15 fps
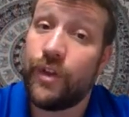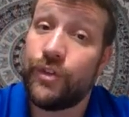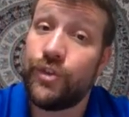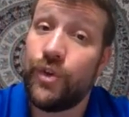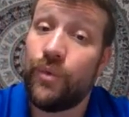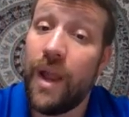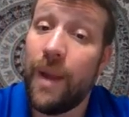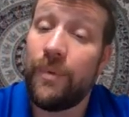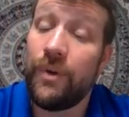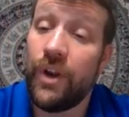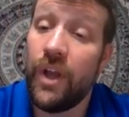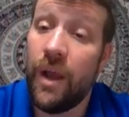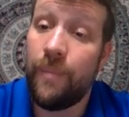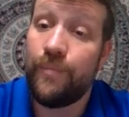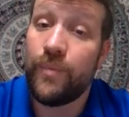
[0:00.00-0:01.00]
So wrapping
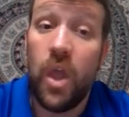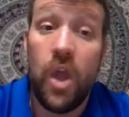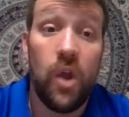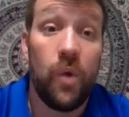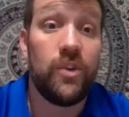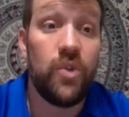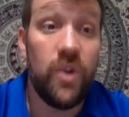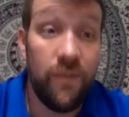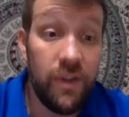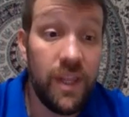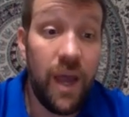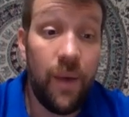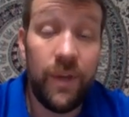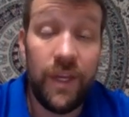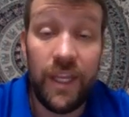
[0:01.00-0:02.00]
it up, we do have a
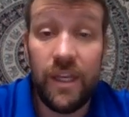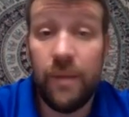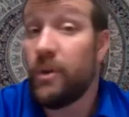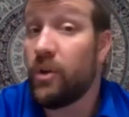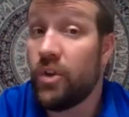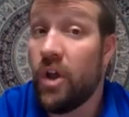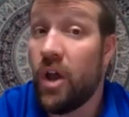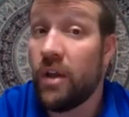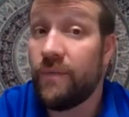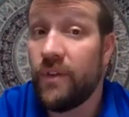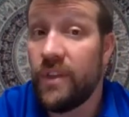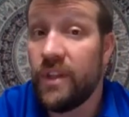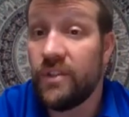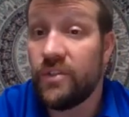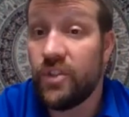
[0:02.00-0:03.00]
lot we need to build on
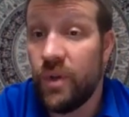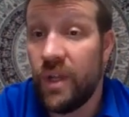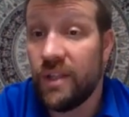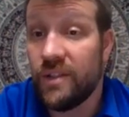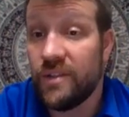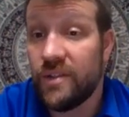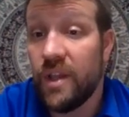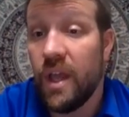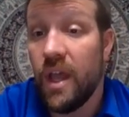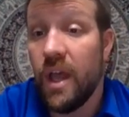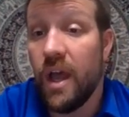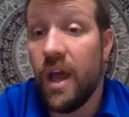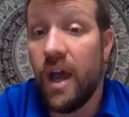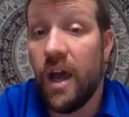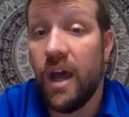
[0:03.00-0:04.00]
for this unit,
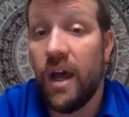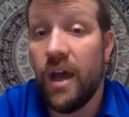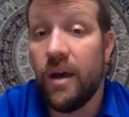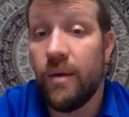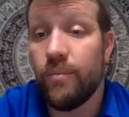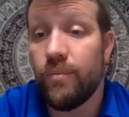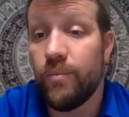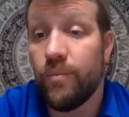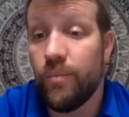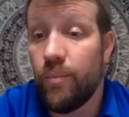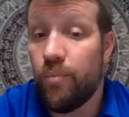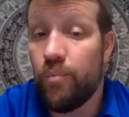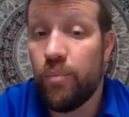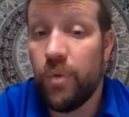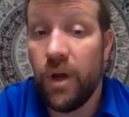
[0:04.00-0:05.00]

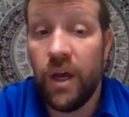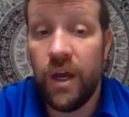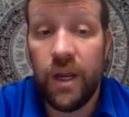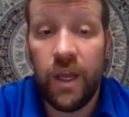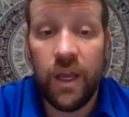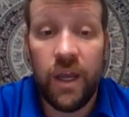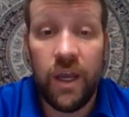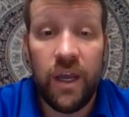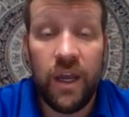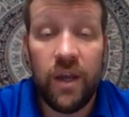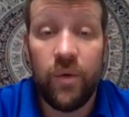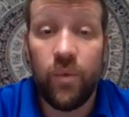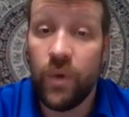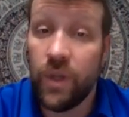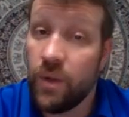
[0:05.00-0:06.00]

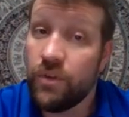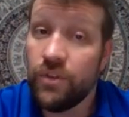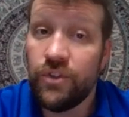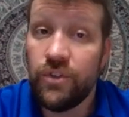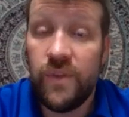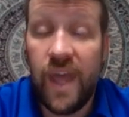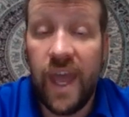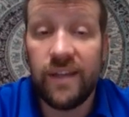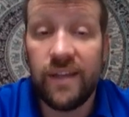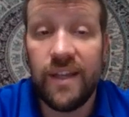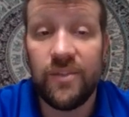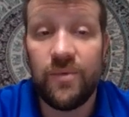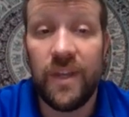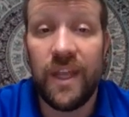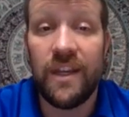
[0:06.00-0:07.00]
but we will do that
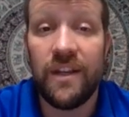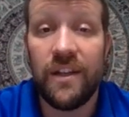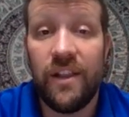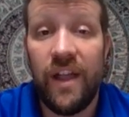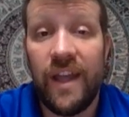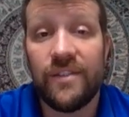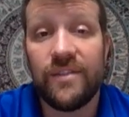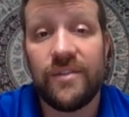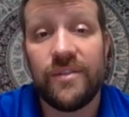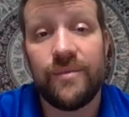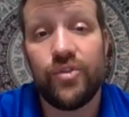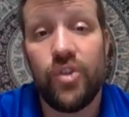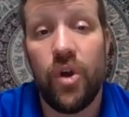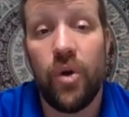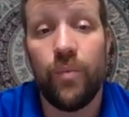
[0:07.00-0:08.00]
as we get into class.
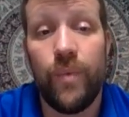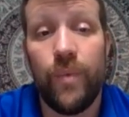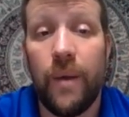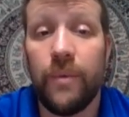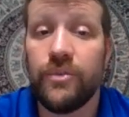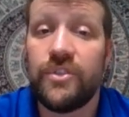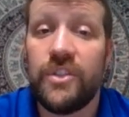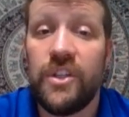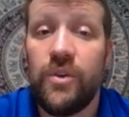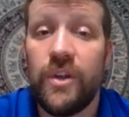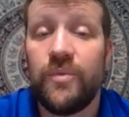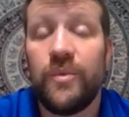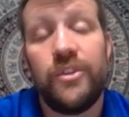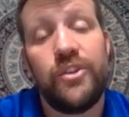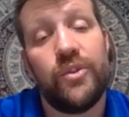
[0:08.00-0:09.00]
So I'll see you
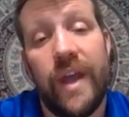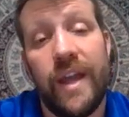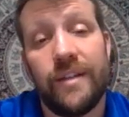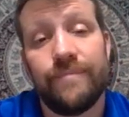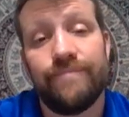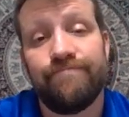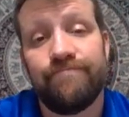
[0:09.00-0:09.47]
as we do that.